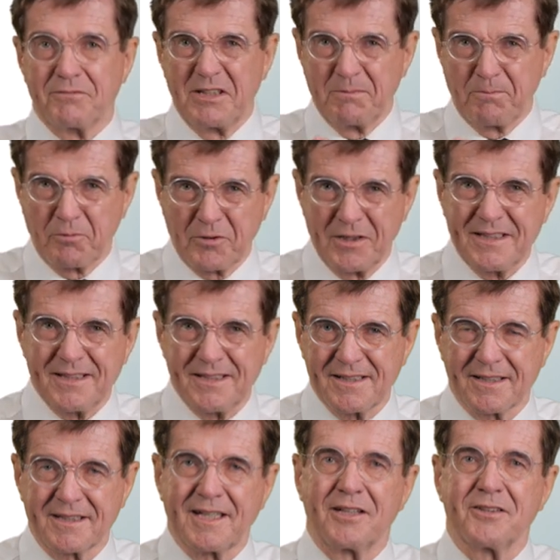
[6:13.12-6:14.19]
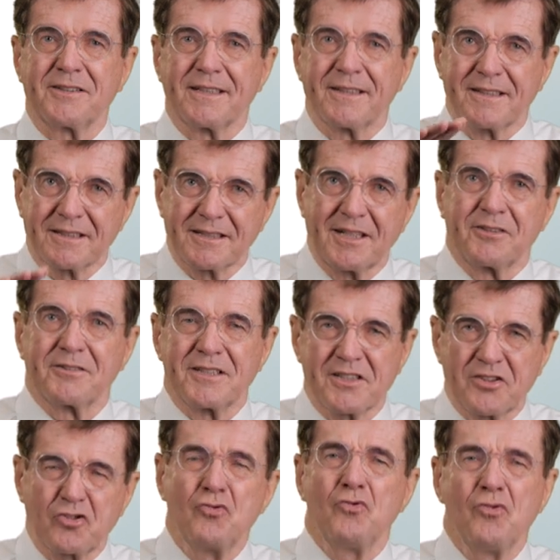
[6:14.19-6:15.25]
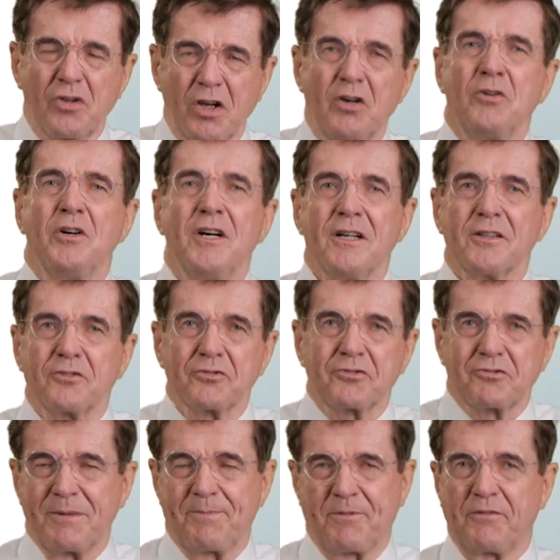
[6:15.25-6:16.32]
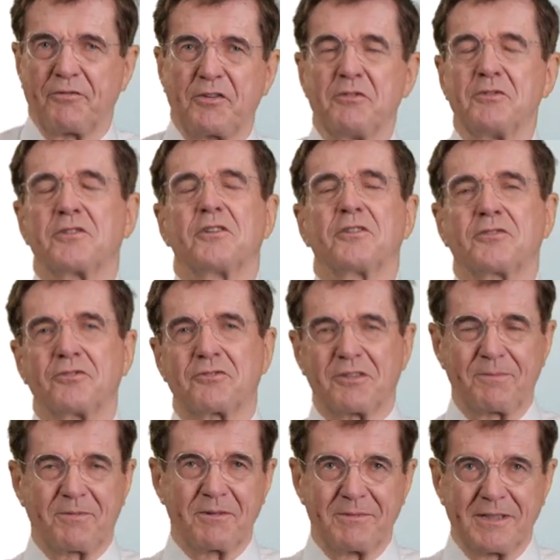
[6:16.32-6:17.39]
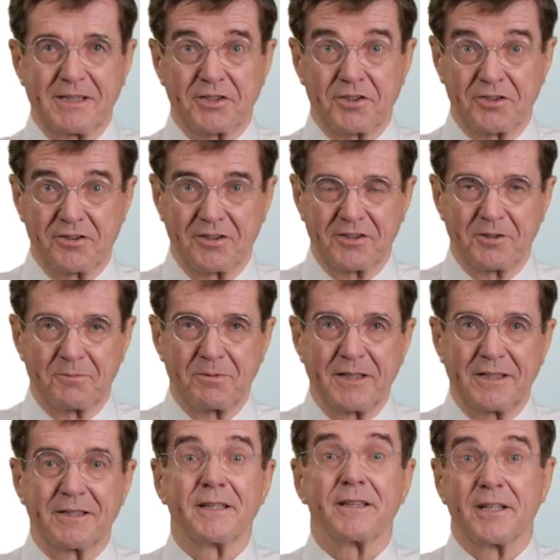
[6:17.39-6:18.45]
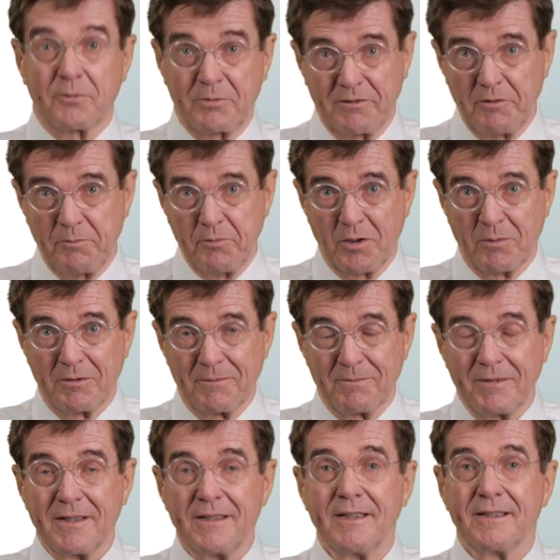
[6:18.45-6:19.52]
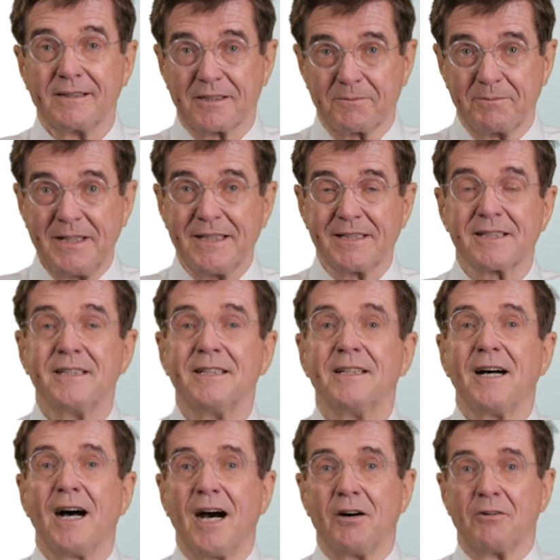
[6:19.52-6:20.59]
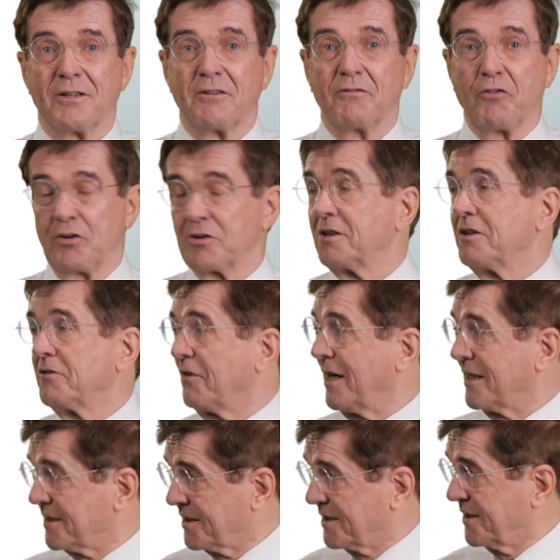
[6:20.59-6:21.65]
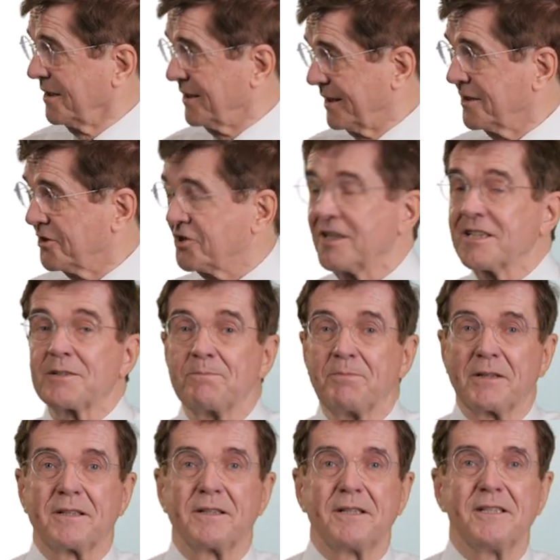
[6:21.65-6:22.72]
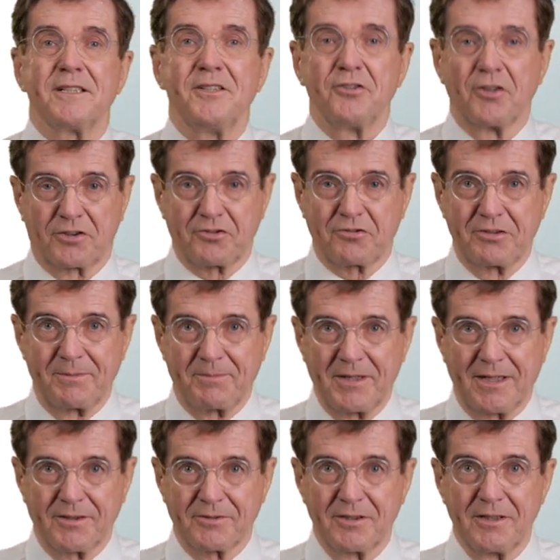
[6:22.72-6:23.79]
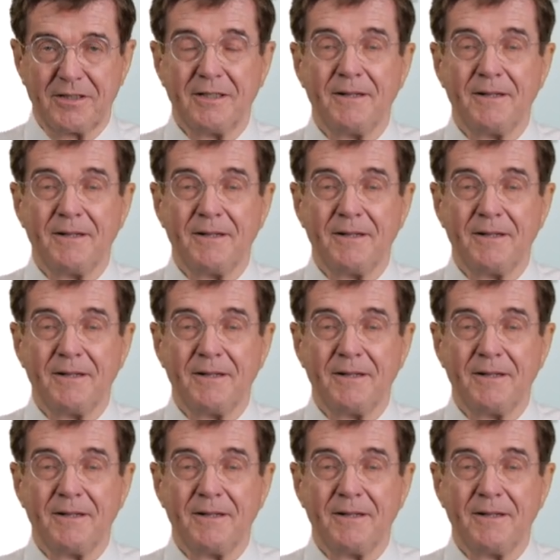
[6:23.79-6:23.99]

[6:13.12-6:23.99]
depresses the current and the current is too low to trip the fuse or to trip the miniature circuit breaker. And then we have a problem. That means our faulty device is still energized, but it is not tripped out.